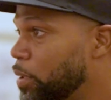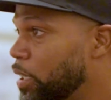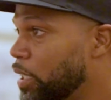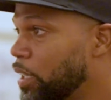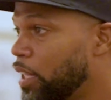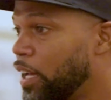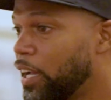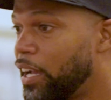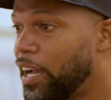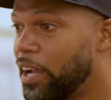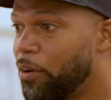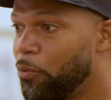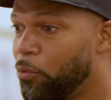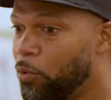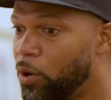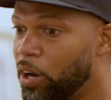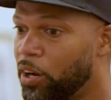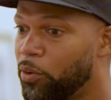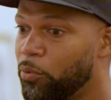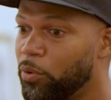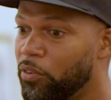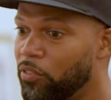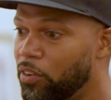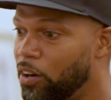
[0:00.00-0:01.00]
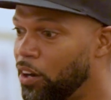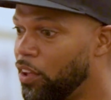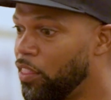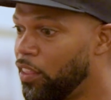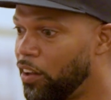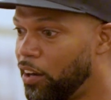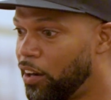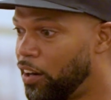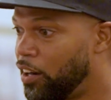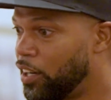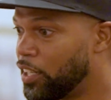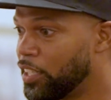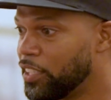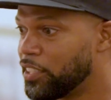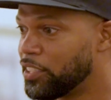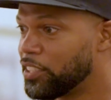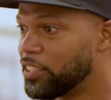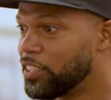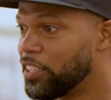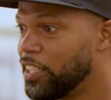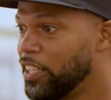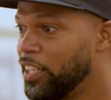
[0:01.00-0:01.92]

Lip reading: Like I work with other artists,